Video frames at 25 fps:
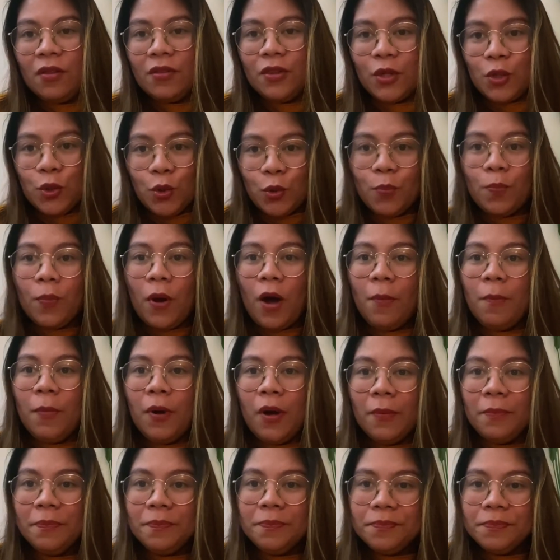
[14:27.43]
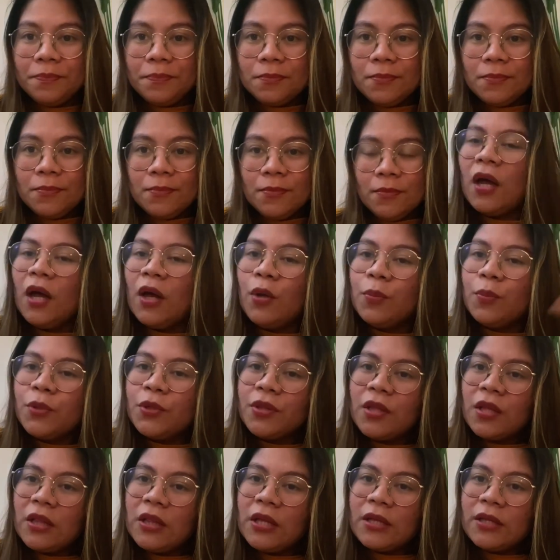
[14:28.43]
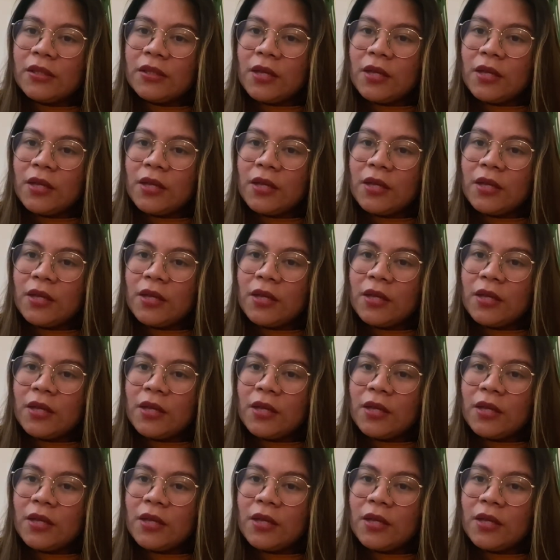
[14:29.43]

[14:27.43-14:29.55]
good pop-up. I'll put the link